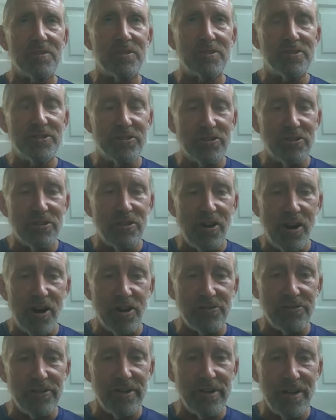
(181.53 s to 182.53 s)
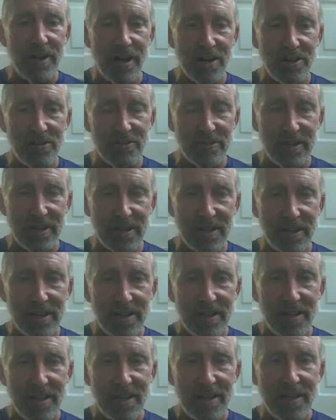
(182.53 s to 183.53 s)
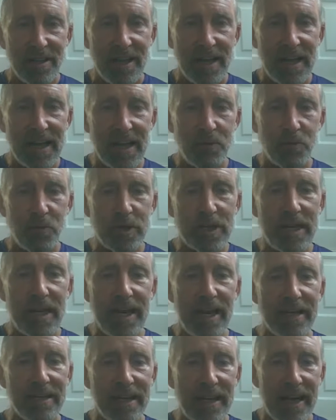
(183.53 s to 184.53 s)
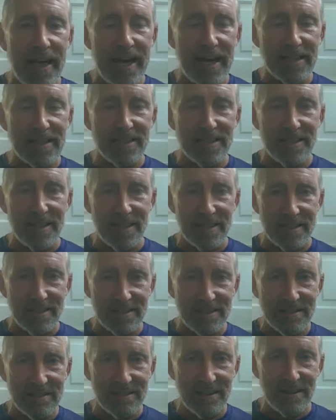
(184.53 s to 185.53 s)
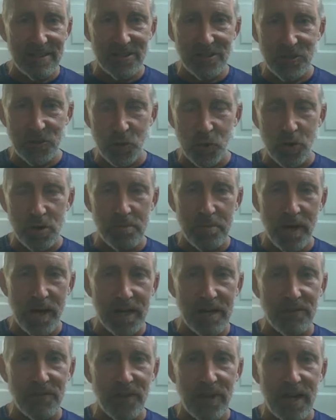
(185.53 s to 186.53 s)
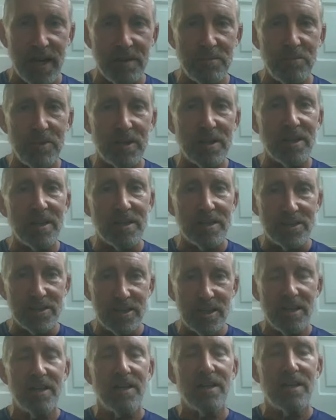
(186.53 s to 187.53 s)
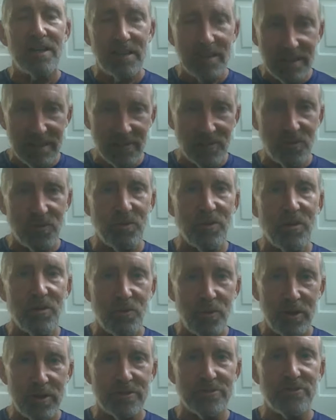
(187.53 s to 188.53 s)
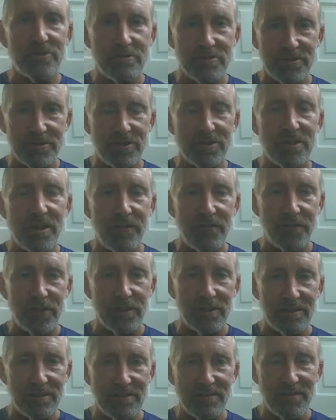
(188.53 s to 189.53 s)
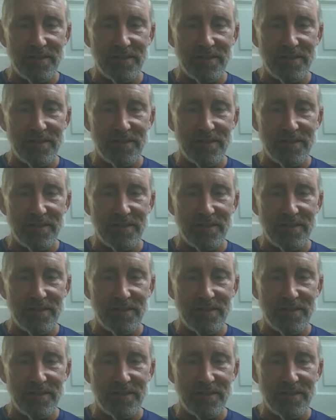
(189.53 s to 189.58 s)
we're still hungry and hungry, and we can't access our stored body fat because we are still stuffing.